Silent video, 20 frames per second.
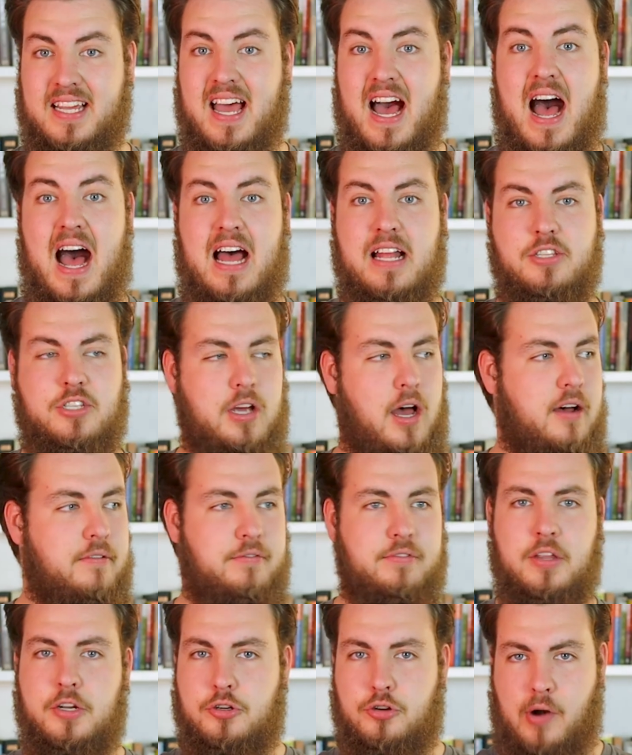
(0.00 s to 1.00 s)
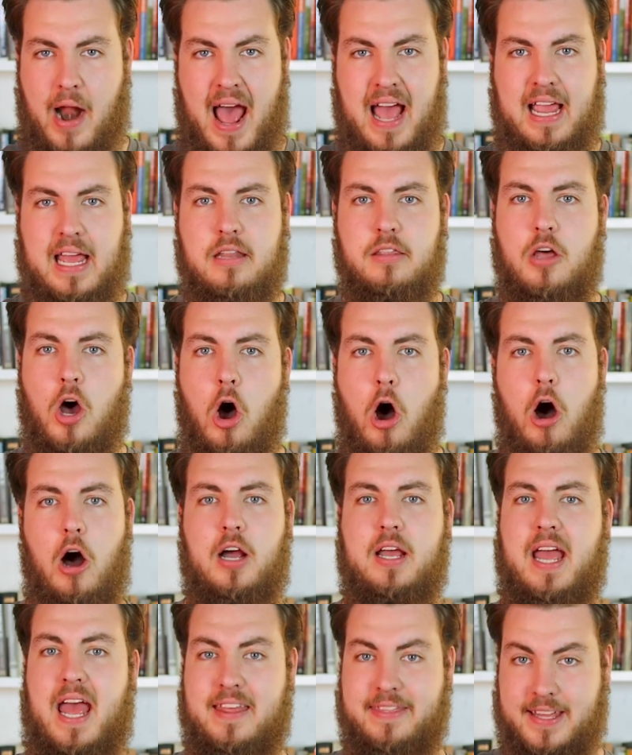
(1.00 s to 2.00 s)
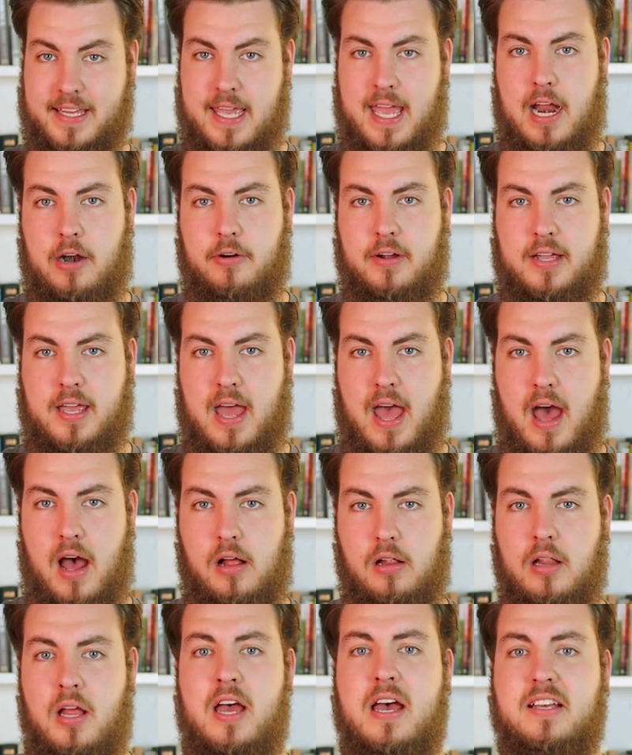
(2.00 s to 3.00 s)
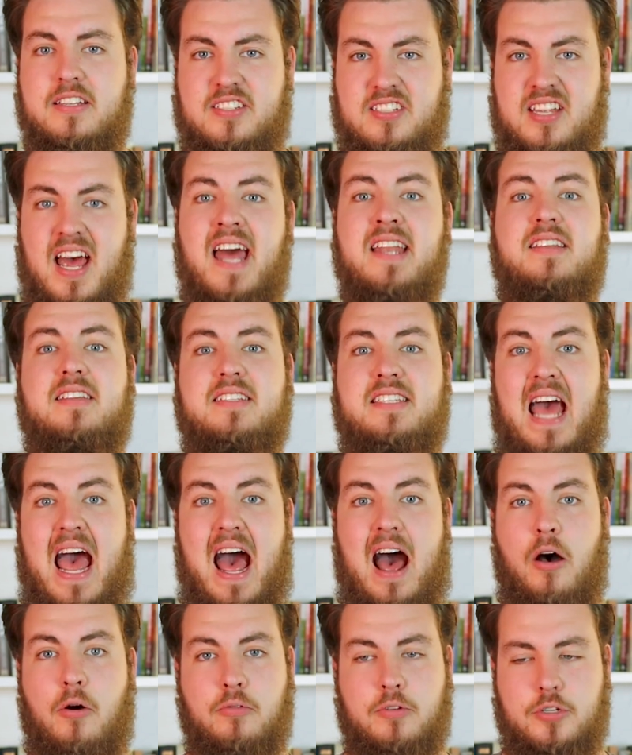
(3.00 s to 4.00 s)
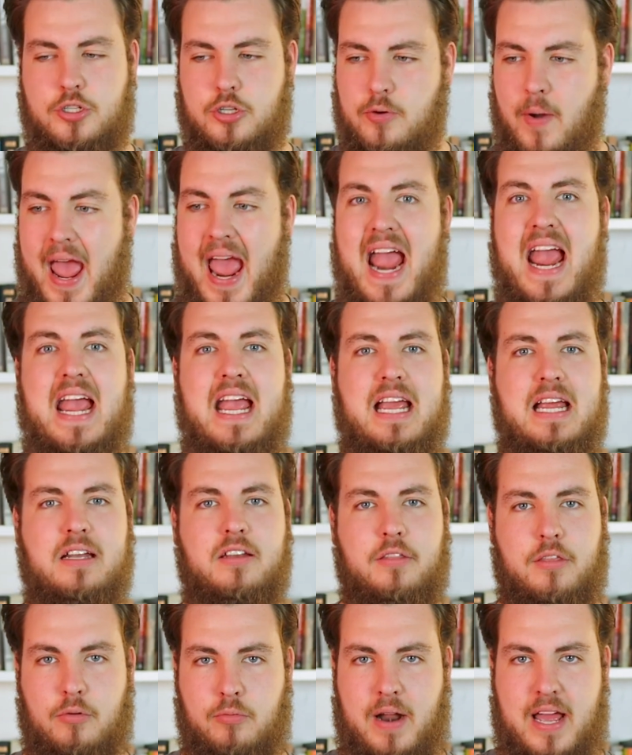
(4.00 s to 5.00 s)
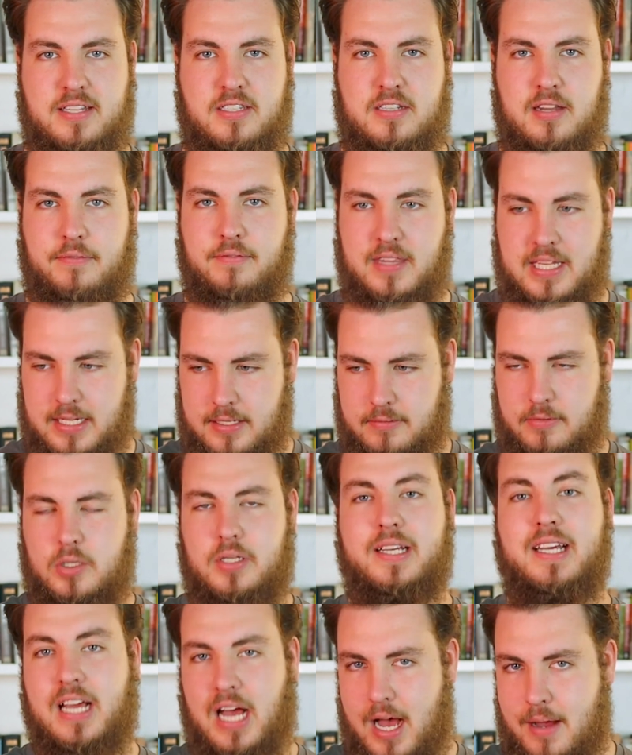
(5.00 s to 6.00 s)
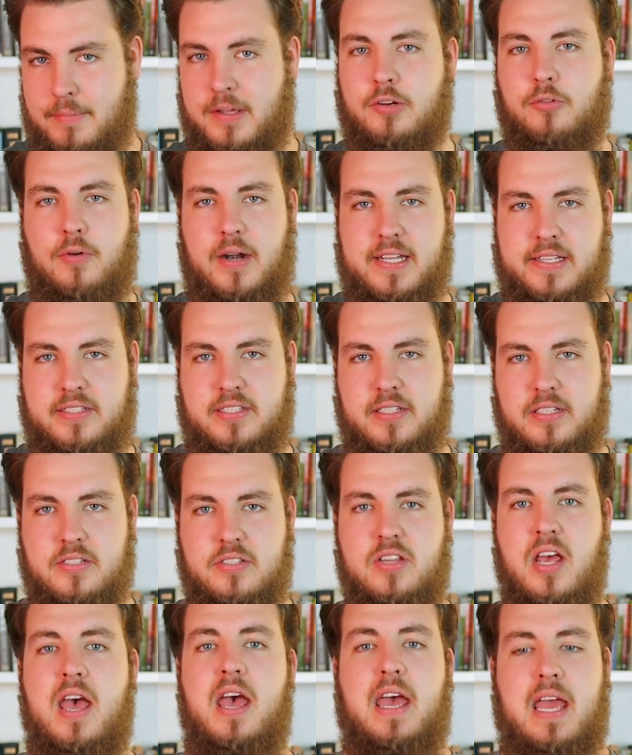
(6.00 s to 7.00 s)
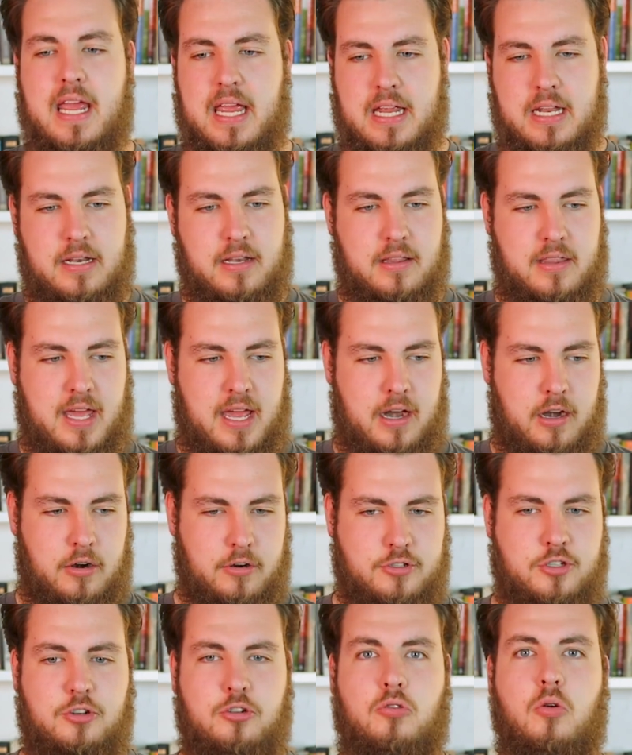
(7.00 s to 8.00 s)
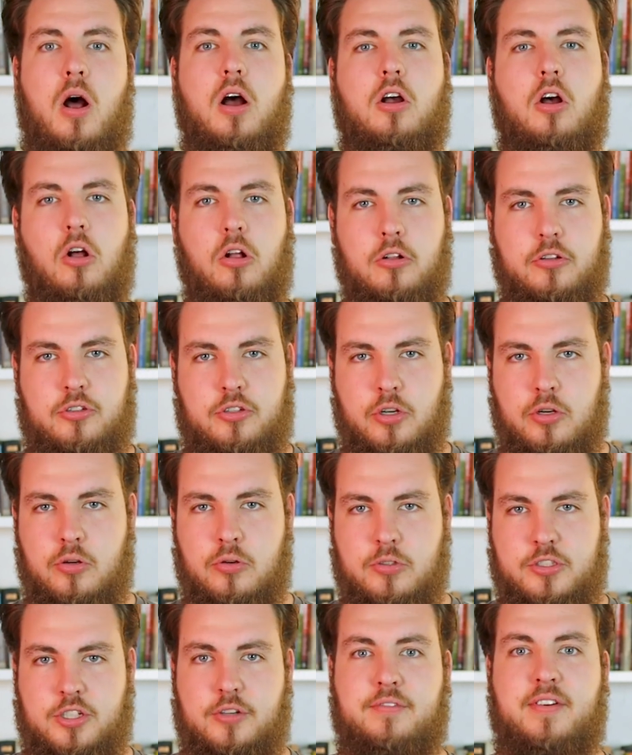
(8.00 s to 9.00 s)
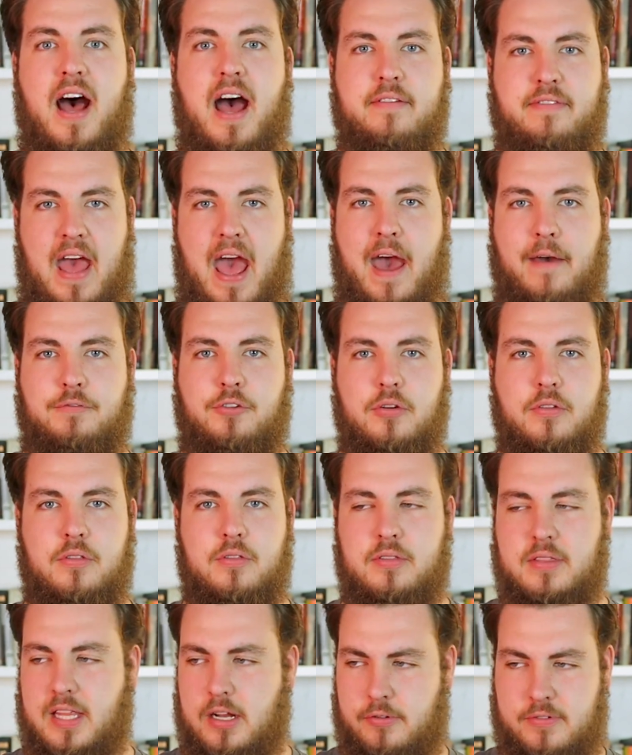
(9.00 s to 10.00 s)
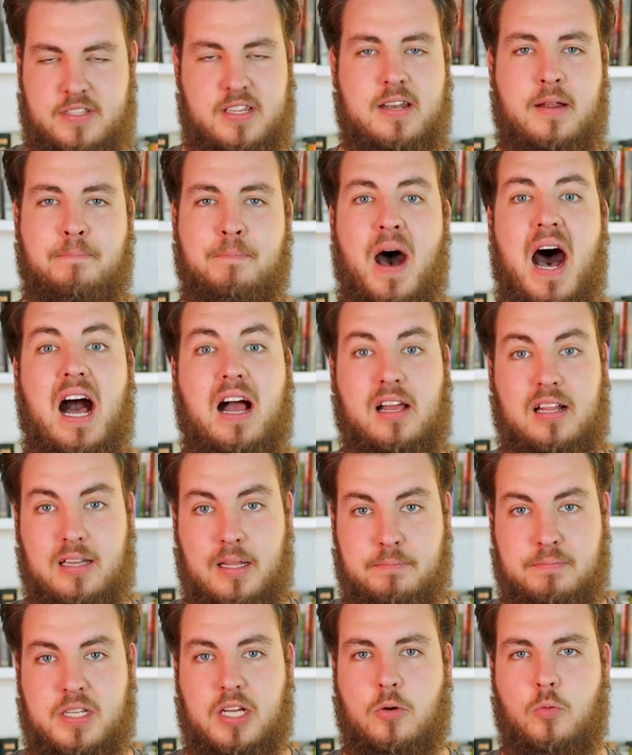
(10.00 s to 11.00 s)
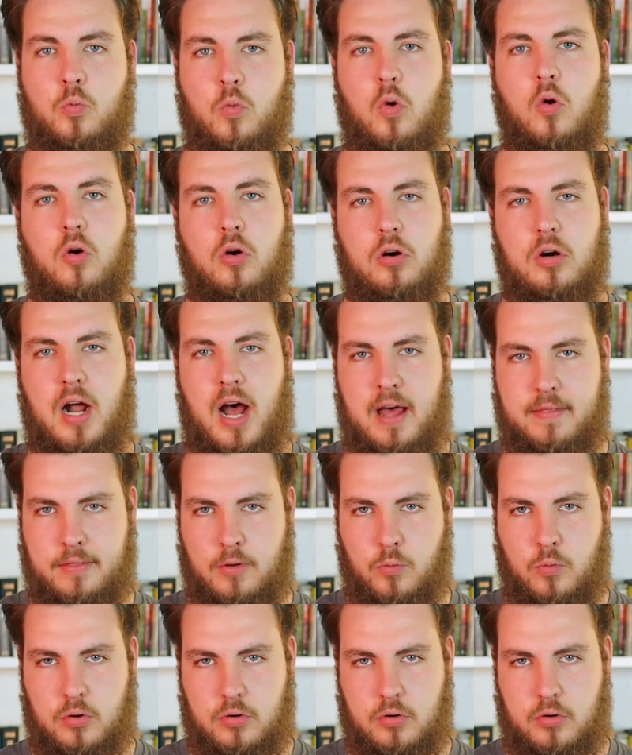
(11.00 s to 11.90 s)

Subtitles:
the gods of the dragon, the hawk, and the caracal sent down to aid the rest of the common races in their struggle to survive after there is an apocalyptic war on the